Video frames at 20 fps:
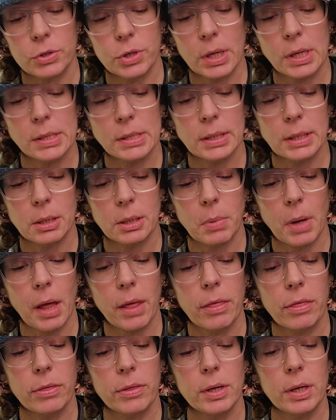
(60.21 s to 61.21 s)
translated
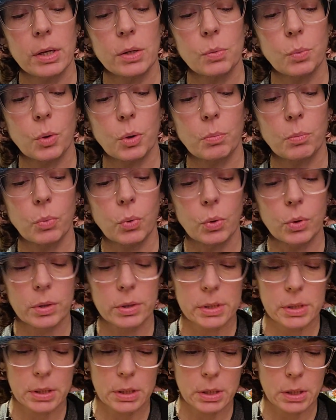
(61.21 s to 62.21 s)
by Theodore
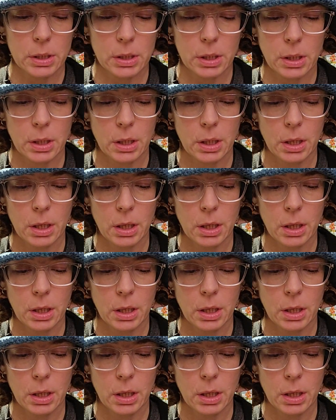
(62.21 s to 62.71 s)
Morrison.